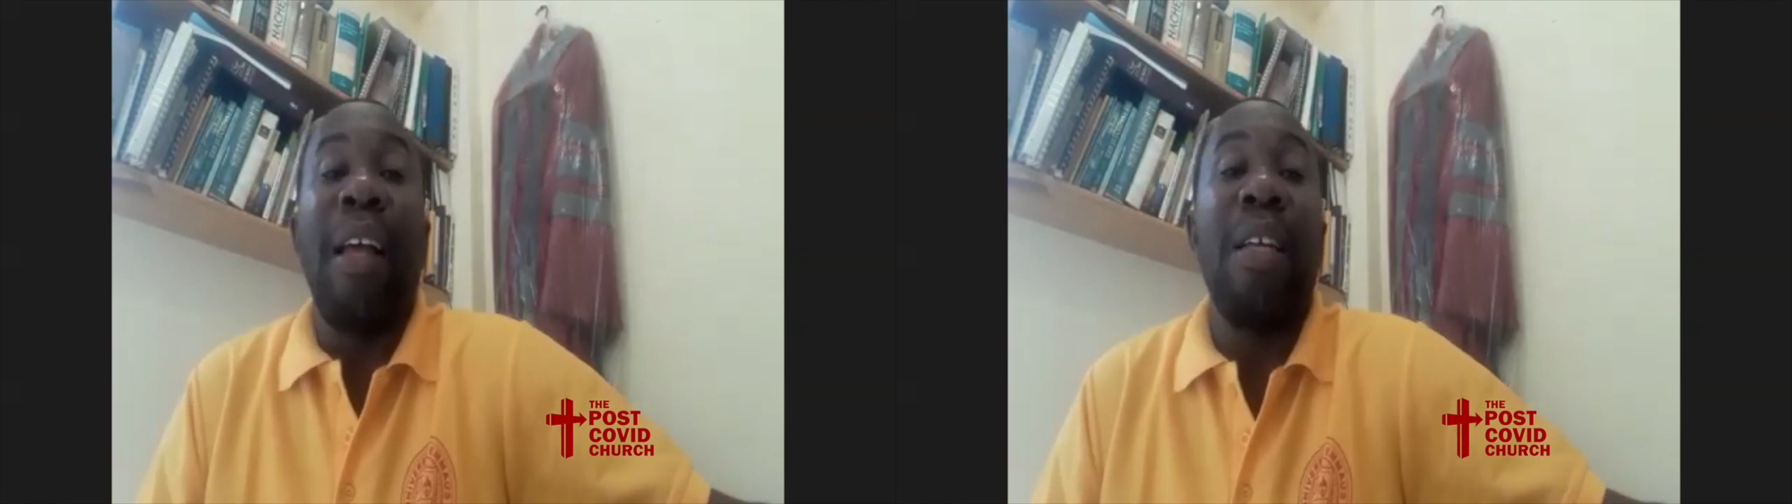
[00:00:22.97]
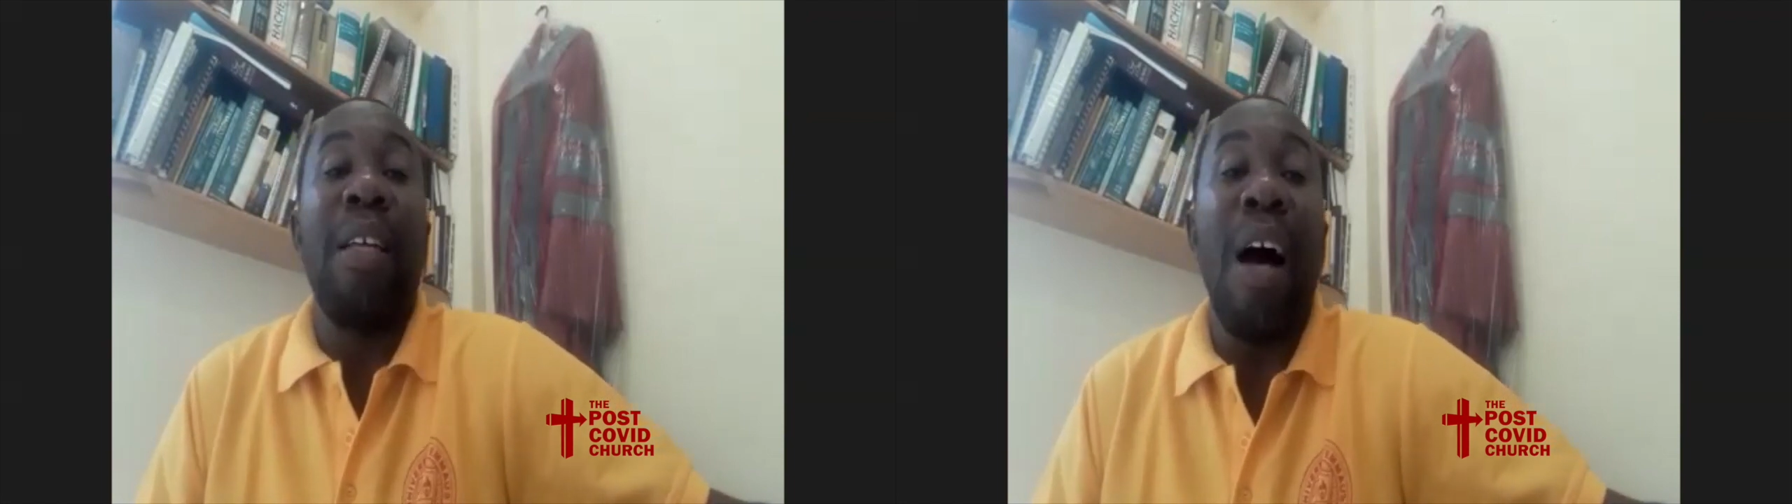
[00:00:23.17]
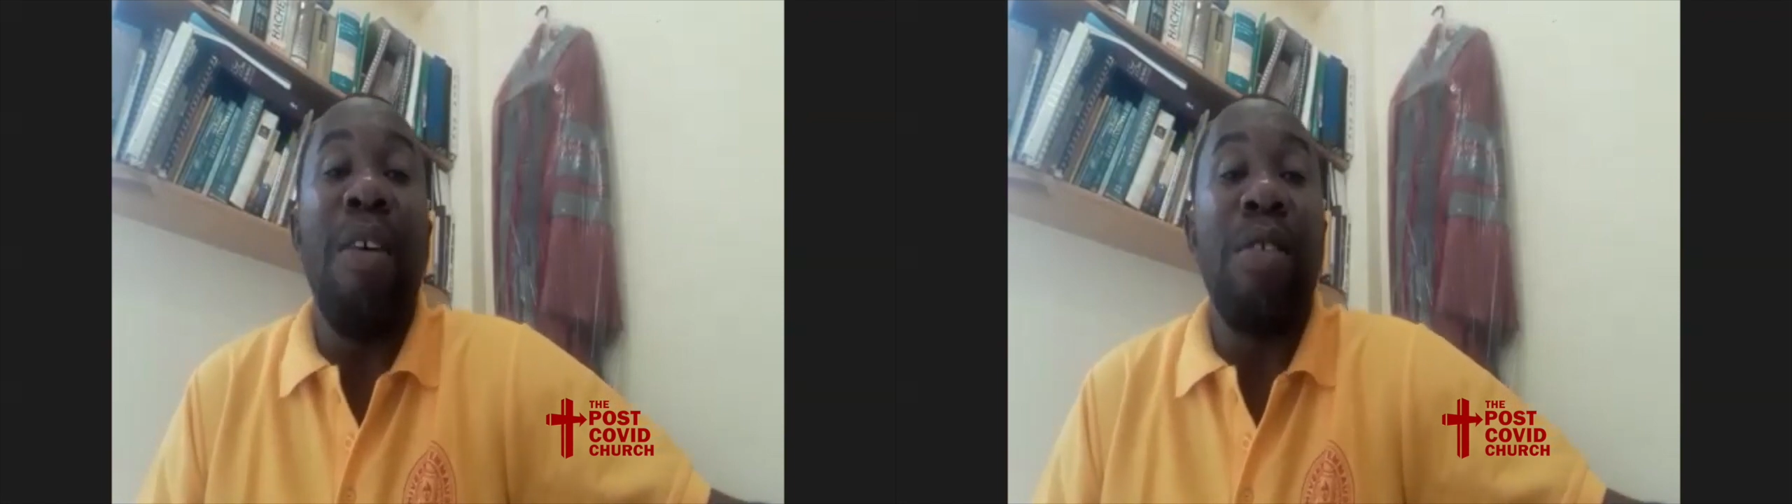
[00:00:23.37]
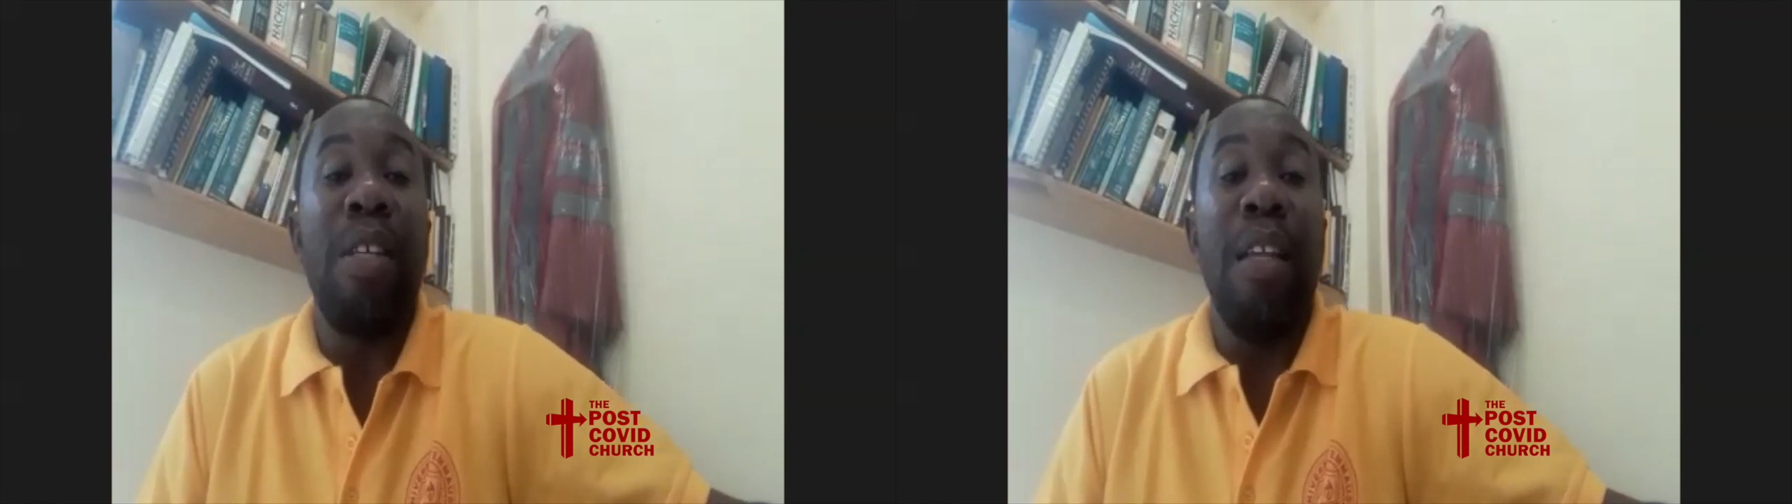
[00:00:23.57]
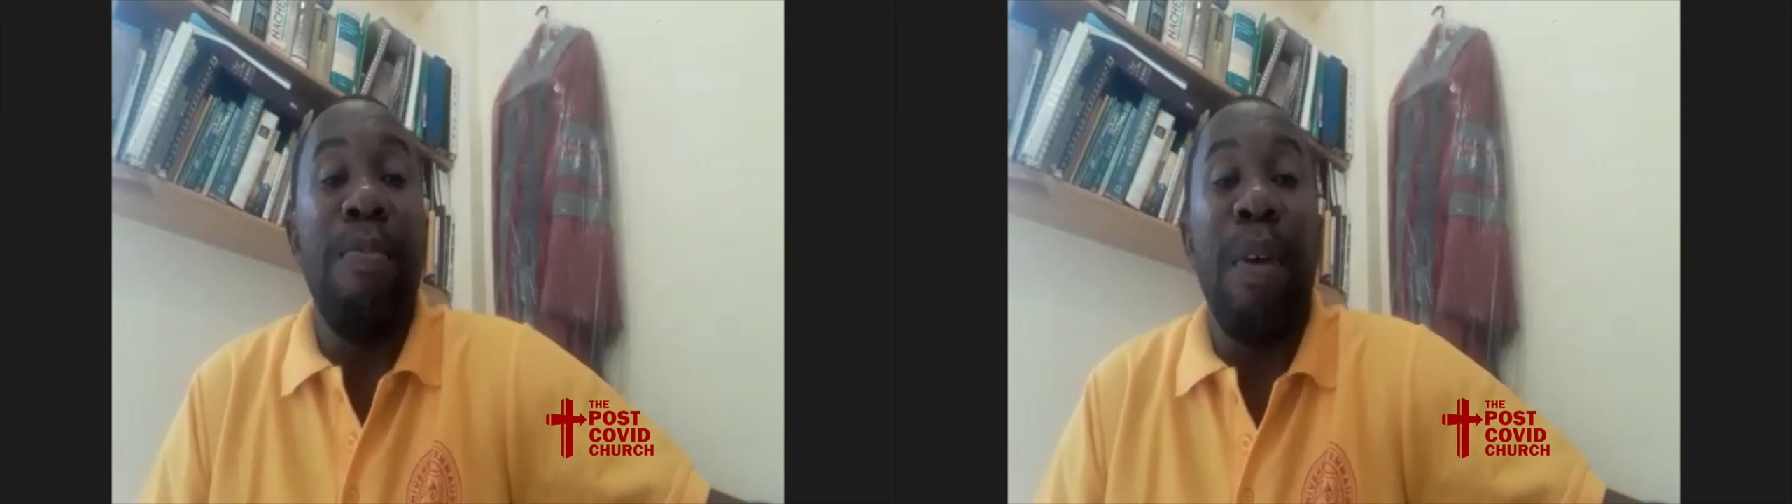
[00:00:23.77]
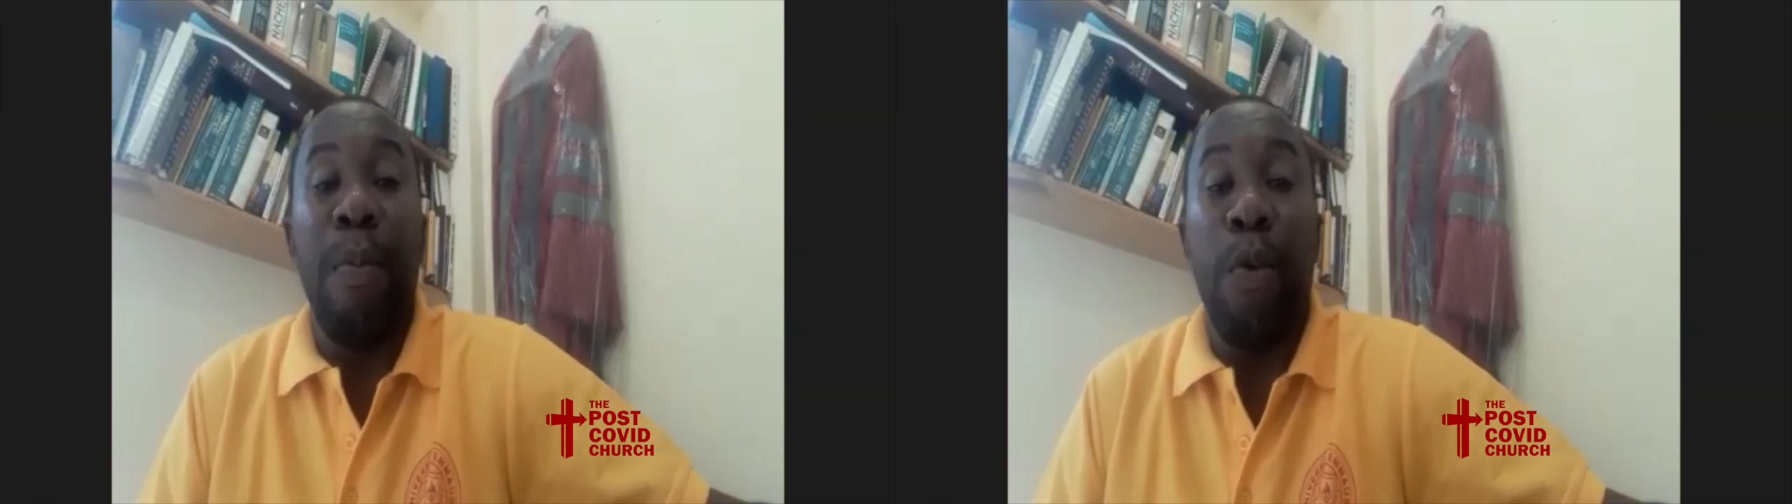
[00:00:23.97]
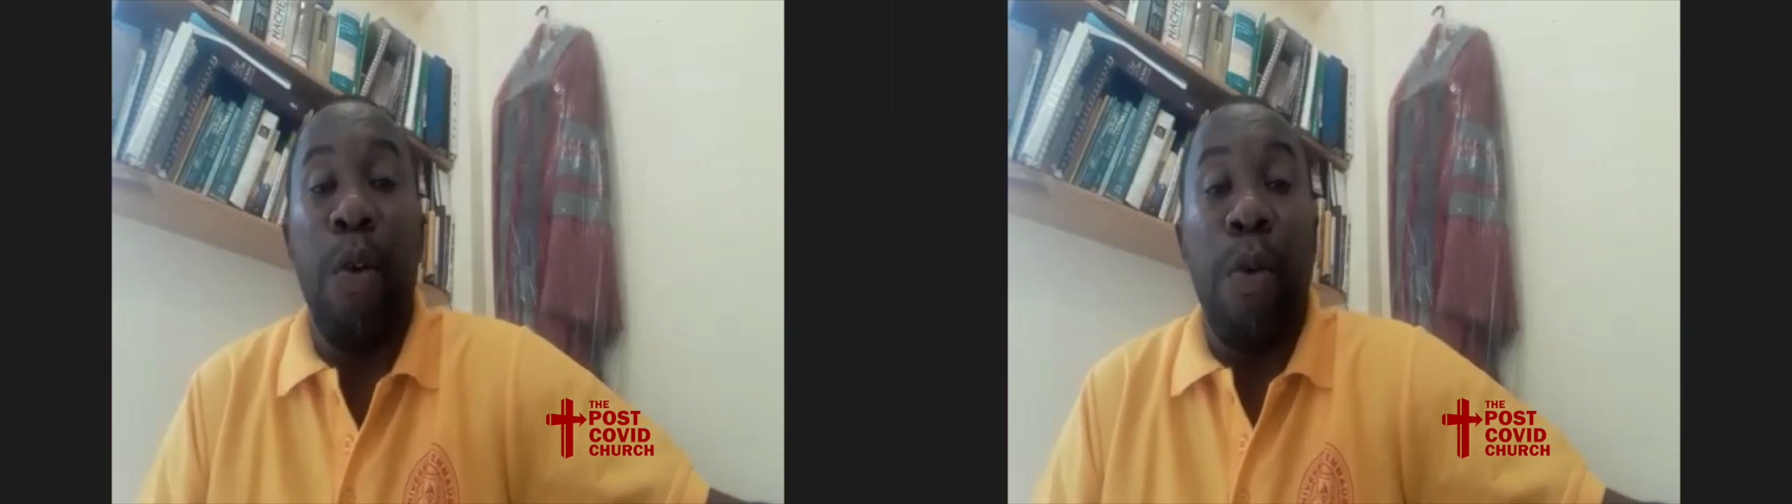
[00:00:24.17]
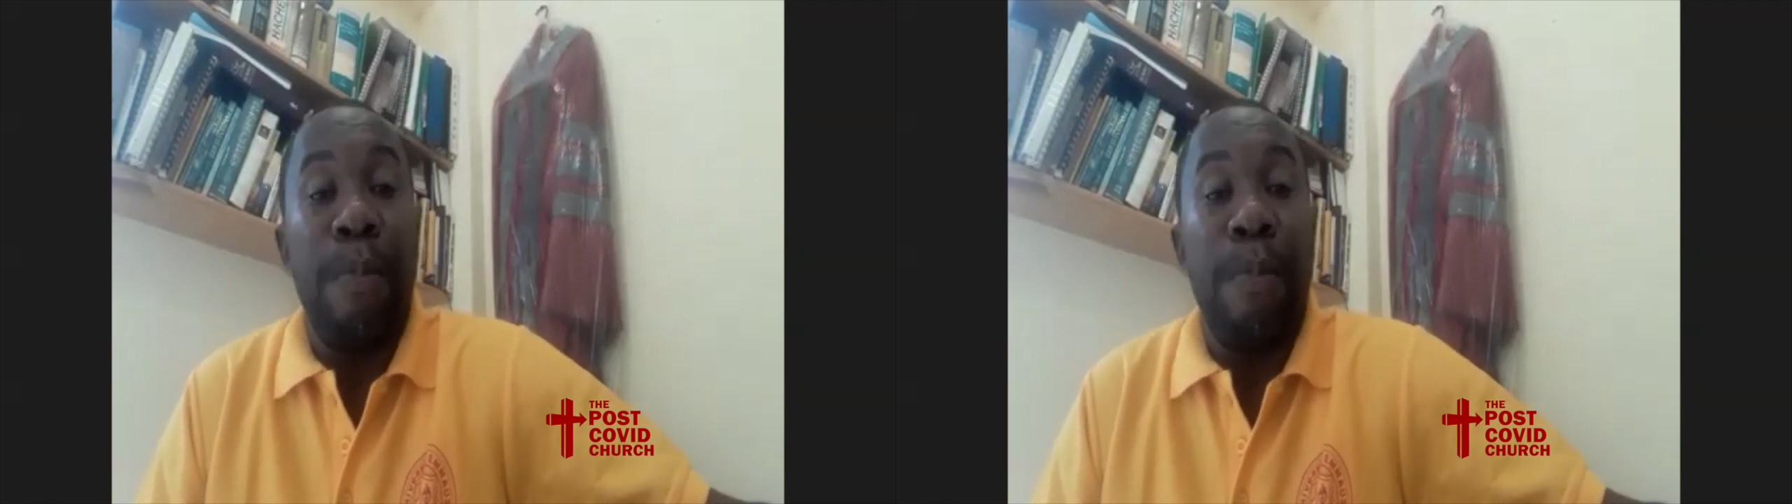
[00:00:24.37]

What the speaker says: 1,000 people,